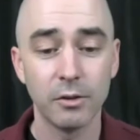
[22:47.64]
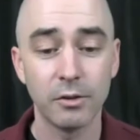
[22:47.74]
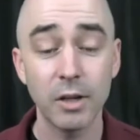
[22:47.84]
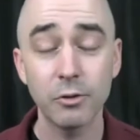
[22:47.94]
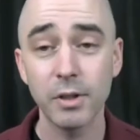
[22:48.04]

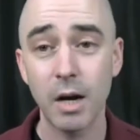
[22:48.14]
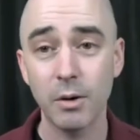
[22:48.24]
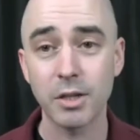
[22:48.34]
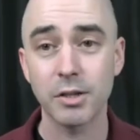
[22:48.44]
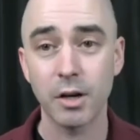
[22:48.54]
that's really how
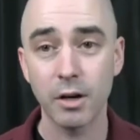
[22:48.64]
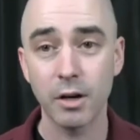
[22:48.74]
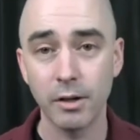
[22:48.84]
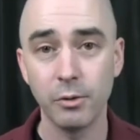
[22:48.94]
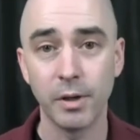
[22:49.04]
I
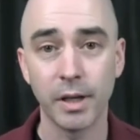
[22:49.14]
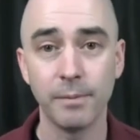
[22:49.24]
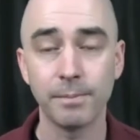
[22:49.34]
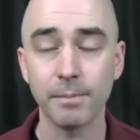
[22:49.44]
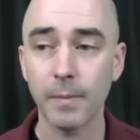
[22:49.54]
started doing
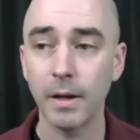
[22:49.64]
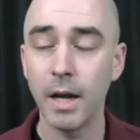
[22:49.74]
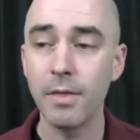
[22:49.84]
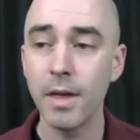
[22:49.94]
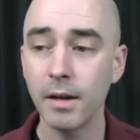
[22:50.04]
it.
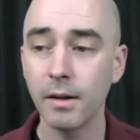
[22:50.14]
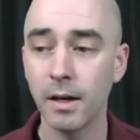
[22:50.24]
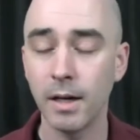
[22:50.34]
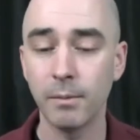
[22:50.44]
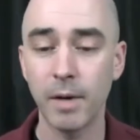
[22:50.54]
And then
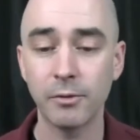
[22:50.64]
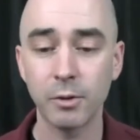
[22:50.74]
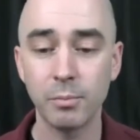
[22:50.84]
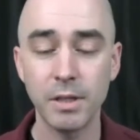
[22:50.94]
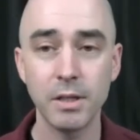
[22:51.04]

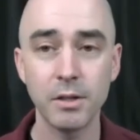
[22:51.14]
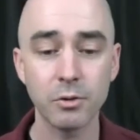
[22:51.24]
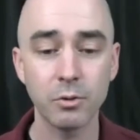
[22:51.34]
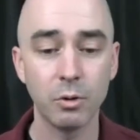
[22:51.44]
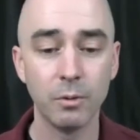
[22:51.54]
after PT
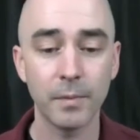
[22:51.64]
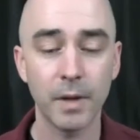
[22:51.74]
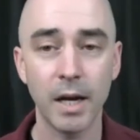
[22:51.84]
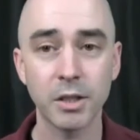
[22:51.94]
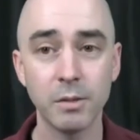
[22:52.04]
school,
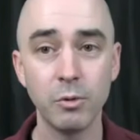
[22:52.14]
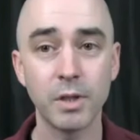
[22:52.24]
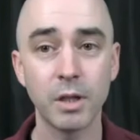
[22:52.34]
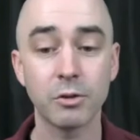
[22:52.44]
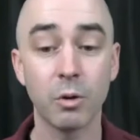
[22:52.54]
I actually
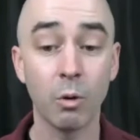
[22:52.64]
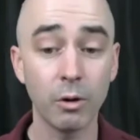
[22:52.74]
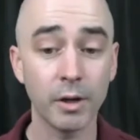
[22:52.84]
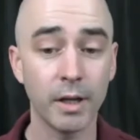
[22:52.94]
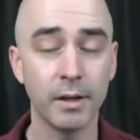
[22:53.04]
moved out to
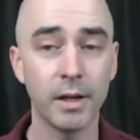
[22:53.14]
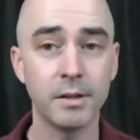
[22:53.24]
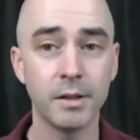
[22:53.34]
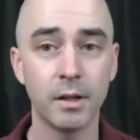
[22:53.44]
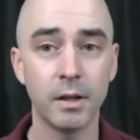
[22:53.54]
Oregon and I
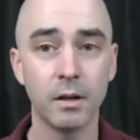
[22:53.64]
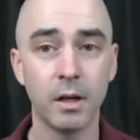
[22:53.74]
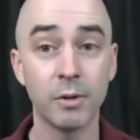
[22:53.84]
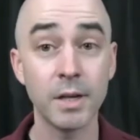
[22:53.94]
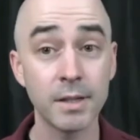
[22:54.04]
did a
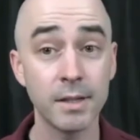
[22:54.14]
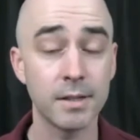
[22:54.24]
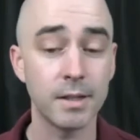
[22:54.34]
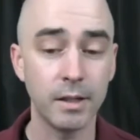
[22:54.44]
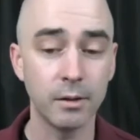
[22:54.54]

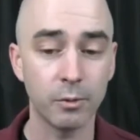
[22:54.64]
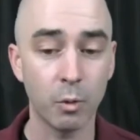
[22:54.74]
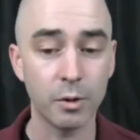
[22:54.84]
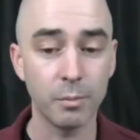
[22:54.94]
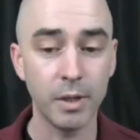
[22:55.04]
residency for
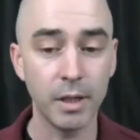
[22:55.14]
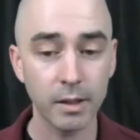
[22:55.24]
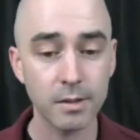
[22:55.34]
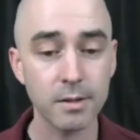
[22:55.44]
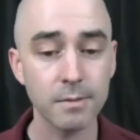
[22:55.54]

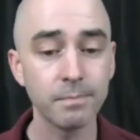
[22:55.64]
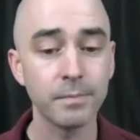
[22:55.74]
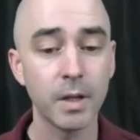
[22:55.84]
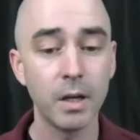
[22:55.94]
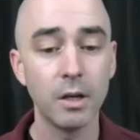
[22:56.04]
orthopedics.
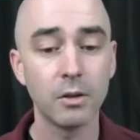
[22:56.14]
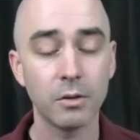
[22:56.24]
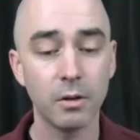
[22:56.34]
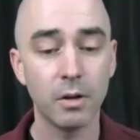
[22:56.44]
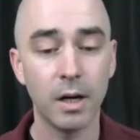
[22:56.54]

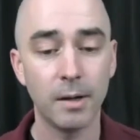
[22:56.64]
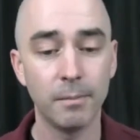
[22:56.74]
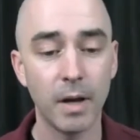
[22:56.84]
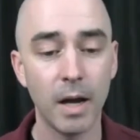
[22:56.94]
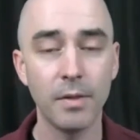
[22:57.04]
So,
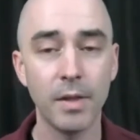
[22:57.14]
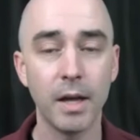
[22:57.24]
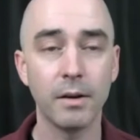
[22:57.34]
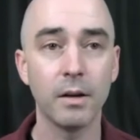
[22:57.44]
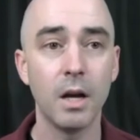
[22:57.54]
and
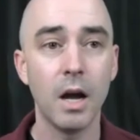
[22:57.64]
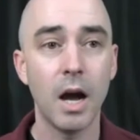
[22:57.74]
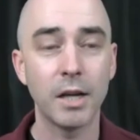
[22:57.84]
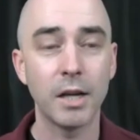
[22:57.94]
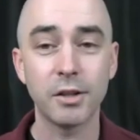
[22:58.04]
then
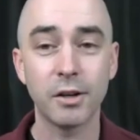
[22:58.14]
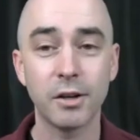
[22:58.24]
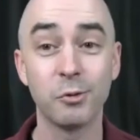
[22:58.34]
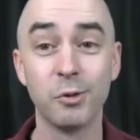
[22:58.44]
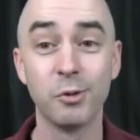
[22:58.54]
I
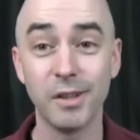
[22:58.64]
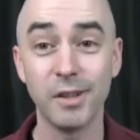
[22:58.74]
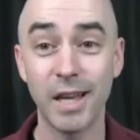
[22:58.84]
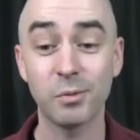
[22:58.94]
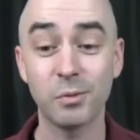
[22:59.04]
started
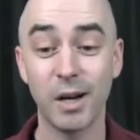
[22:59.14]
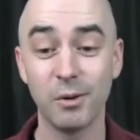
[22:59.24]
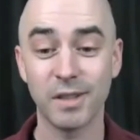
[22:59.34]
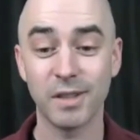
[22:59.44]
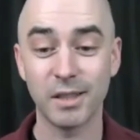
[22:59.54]
to that's when I
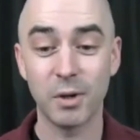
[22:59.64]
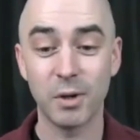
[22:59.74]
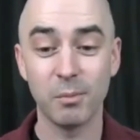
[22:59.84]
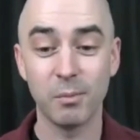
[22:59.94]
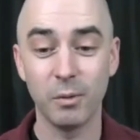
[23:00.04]
was like
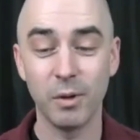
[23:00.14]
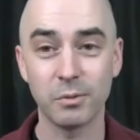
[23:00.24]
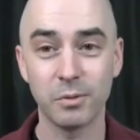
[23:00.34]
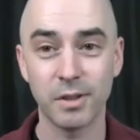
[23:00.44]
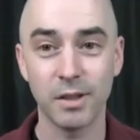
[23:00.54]
spreading my
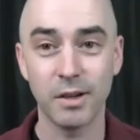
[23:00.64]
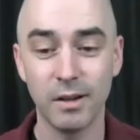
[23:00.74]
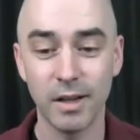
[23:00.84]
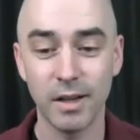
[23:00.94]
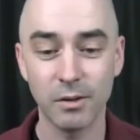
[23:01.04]
wings with it
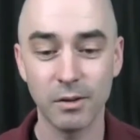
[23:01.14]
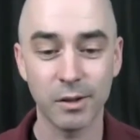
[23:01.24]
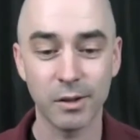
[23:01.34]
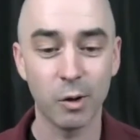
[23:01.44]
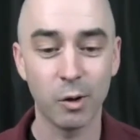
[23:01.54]
all. And I
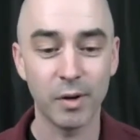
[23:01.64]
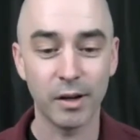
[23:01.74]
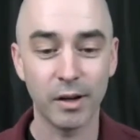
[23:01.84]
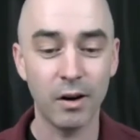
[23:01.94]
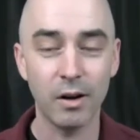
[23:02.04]
was
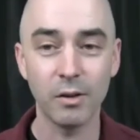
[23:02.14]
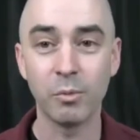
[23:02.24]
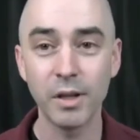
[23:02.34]
incorporating all the